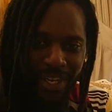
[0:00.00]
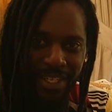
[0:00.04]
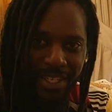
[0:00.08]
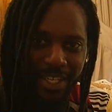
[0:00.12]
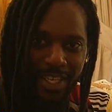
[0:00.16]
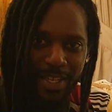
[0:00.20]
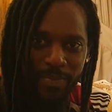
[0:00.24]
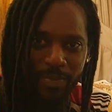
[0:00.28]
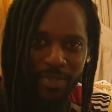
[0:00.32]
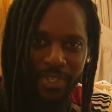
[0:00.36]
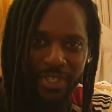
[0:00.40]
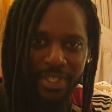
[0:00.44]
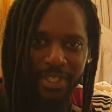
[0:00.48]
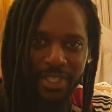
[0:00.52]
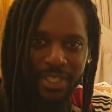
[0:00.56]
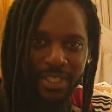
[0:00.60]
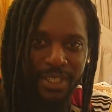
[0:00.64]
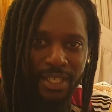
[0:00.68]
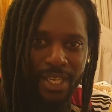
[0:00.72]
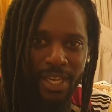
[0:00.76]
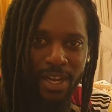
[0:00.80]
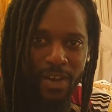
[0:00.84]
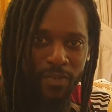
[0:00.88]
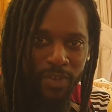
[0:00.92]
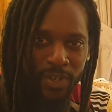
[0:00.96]
keep
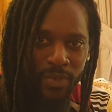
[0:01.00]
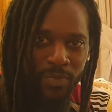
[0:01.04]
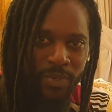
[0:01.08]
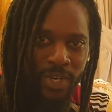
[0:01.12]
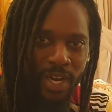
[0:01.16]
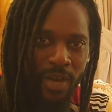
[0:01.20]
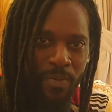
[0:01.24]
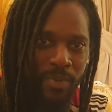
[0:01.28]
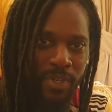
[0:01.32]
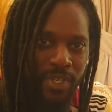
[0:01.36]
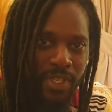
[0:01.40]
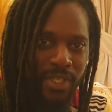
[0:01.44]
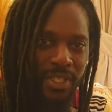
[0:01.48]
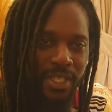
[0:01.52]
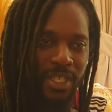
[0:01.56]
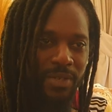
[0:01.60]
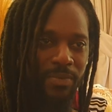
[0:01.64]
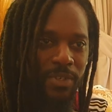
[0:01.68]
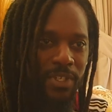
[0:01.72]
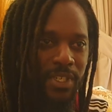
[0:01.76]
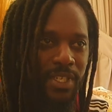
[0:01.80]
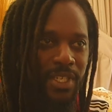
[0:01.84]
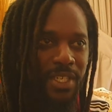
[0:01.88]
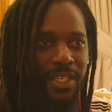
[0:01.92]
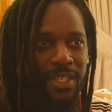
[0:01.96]
it covered when I'm in the
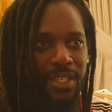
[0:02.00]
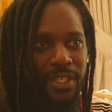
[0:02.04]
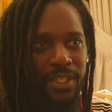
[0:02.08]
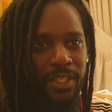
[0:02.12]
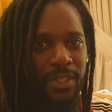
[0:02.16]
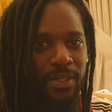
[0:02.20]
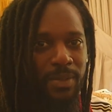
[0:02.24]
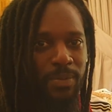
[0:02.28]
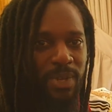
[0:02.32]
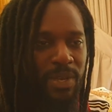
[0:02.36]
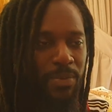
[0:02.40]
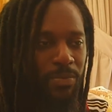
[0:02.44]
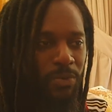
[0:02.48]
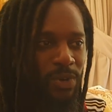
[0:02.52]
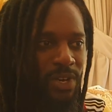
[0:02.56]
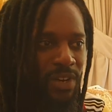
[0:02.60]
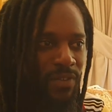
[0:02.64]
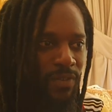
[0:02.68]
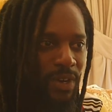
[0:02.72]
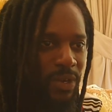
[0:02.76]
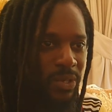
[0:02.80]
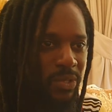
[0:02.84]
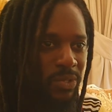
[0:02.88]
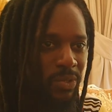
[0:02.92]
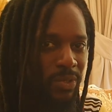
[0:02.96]
CBD, because people
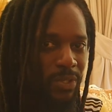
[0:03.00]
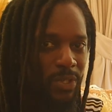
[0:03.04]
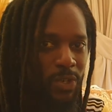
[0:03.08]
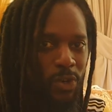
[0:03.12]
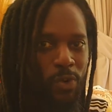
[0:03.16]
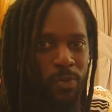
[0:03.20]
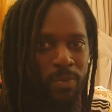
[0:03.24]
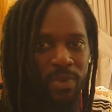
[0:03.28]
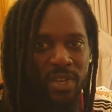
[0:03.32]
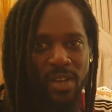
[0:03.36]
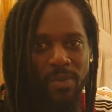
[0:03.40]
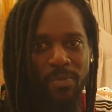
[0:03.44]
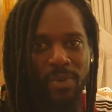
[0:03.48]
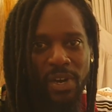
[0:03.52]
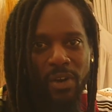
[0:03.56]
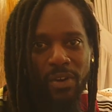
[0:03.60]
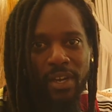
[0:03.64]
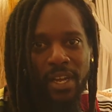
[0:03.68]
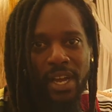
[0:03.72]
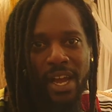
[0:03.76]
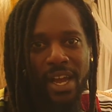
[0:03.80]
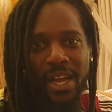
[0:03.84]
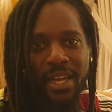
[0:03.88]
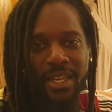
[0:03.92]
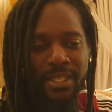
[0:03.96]
have also told me
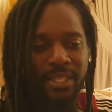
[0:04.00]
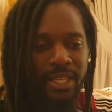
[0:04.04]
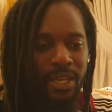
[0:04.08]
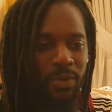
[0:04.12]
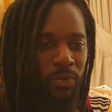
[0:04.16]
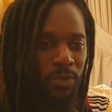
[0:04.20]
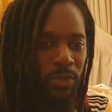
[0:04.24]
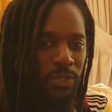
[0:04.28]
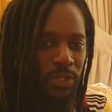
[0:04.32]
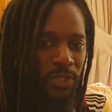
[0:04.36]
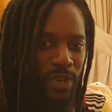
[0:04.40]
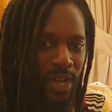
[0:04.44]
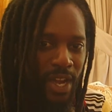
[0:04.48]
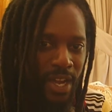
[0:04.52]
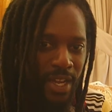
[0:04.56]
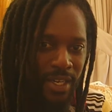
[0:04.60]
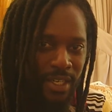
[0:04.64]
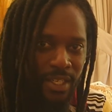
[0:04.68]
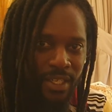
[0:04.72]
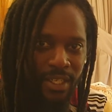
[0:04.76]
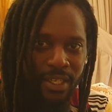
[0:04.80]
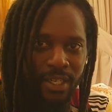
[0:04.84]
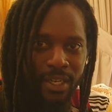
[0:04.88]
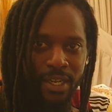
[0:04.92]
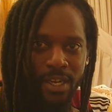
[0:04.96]
about guys that will try
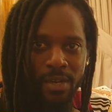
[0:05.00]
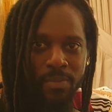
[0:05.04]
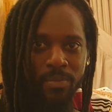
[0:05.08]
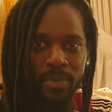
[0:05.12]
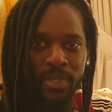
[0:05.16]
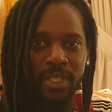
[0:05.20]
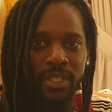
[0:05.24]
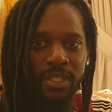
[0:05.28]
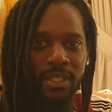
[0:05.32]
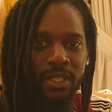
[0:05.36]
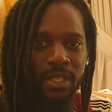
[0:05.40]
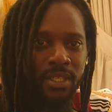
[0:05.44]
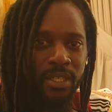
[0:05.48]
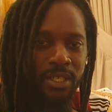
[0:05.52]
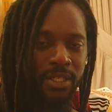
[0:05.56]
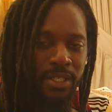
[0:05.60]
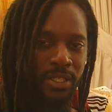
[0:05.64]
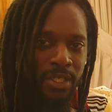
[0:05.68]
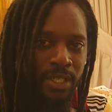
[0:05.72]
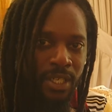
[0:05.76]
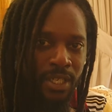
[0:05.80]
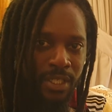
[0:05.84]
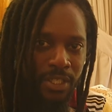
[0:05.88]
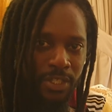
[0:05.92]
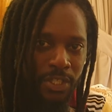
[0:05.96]
to come and
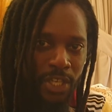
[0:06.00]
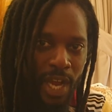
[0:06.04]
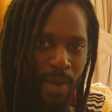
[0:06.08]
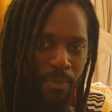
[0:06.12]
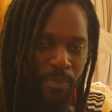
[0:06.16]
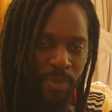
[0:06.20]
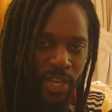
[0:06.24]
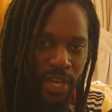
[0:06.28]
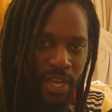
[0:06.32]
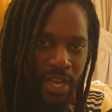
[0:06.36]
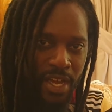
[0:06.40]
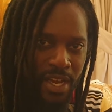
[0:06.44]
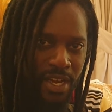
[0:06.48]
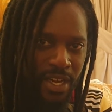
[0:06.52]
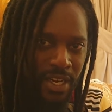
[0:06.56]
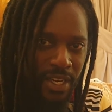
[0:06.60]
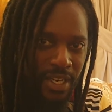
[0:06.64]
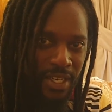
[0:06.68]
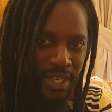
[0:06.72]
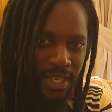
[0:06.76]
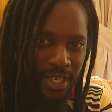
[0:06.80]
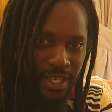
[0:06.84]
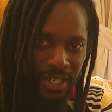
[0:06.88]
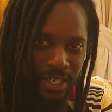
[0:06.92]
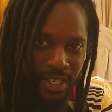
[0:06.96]
chop your hair.
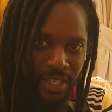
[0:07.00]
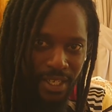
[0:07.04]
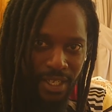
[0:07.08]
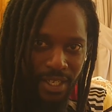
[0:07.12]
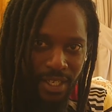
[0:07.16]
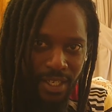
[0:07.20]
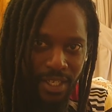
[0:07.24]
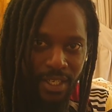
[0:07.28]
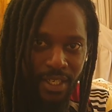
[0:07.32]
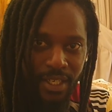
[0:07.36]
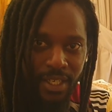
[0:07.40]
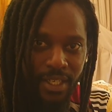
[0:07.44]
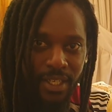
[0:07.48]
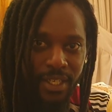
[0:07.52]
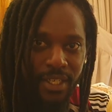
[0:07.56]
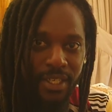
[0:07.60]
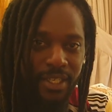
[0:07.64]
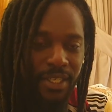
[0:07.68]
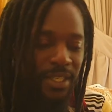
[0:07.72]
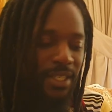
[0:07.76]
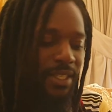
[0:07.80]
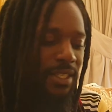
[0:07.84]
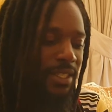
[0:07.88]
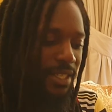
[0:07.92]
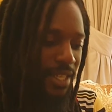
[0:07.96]

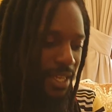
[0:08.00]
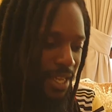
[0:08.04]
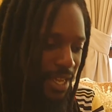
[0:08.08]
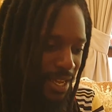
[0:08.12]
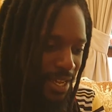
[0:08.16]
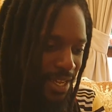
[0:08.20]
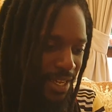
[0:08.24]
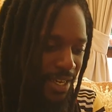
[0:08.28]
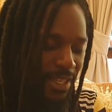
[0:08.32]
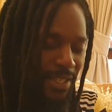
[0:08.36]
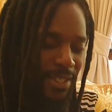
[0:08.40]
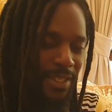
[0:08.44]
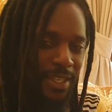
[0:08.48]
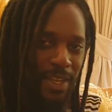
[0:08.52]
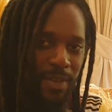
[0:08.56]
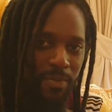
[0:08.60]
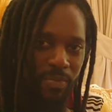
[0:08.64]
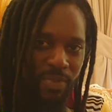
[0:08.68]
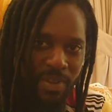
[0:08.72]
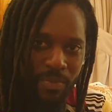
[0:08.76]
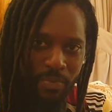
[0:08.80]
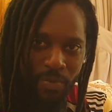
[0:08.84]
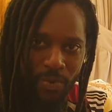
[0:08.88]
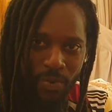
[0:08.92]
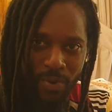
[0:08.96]
Yeah, they said
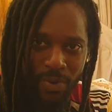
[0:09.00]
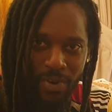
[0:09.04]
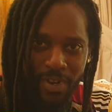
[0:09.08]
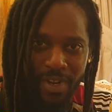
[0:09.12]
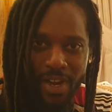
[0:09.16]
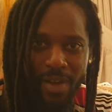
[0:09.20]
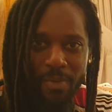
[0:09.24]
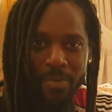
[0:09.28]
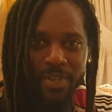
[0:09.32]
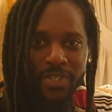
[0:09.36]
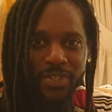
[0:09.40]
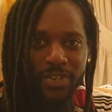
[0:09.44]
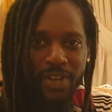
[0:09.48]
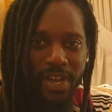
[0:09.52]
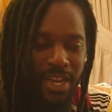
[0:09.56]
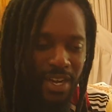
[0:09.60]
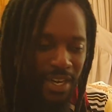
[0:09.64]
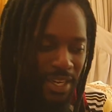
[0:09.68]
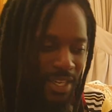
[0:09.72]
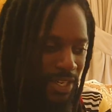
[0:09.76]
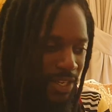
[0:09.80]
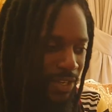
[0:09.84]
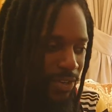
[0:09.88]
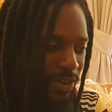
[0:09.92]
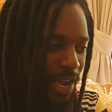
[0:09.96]
people will come and try
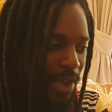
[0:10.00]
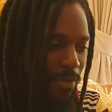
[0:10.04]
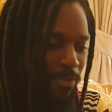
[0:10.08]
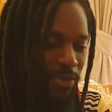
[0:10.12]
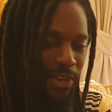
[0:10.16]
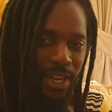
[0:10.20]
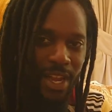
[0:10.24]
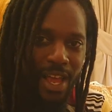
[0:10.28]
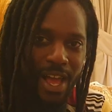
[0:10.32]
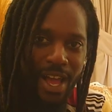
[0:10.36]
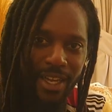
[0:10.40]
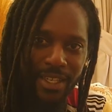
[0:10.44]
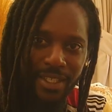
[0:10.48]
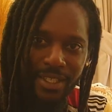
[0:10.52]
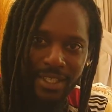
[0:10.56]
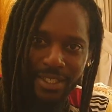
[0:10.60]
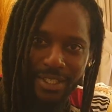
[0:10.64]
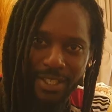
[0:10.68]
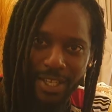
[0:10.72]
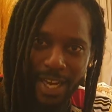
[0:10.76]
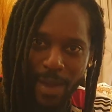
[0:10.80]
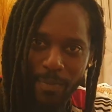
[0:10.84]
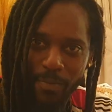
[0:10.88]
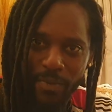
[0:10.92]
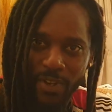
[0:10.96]
to grab your locks and
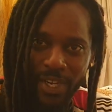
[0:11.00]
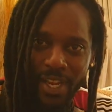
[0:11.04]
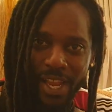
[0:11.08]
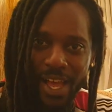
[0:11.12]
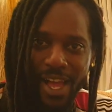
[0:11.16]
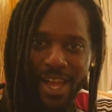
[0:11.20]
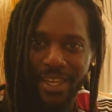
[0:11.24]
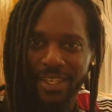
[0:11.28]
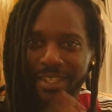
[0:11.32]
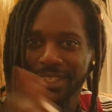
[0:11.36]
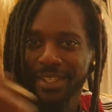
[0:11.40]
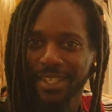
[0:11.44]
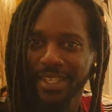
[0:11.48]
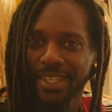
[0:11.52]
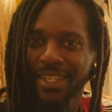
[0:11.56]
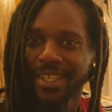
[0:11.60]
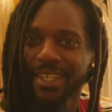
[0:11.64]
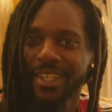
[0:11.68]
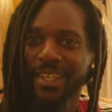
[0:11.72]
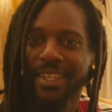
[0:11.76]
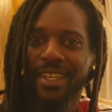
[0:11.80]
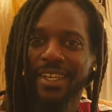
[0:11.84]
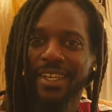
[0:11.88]
chop your locks.